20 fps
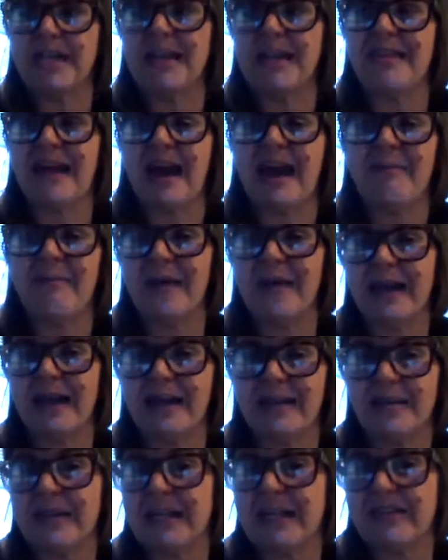and that
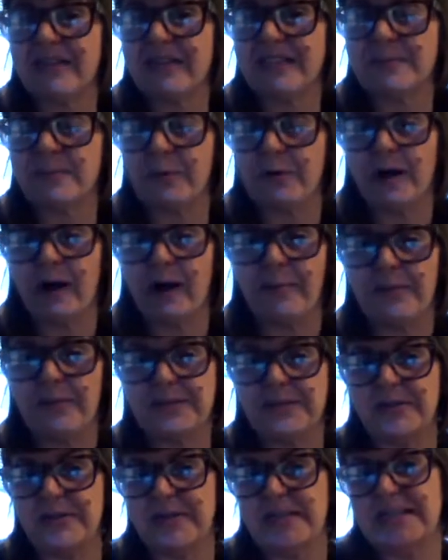might give us more
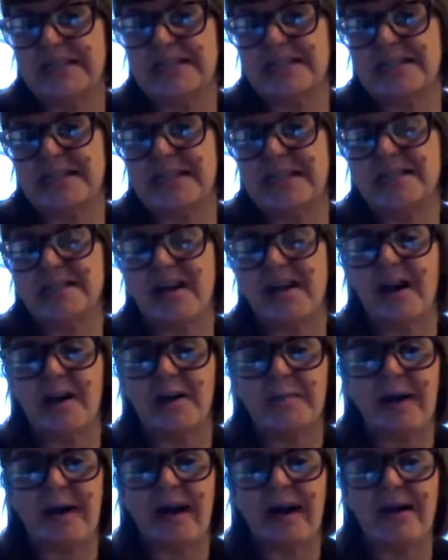opportunities to talk
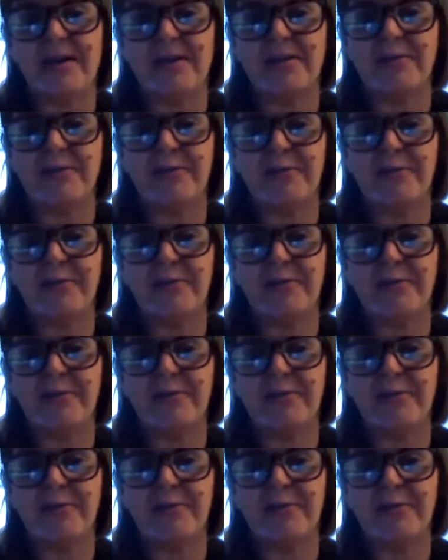about how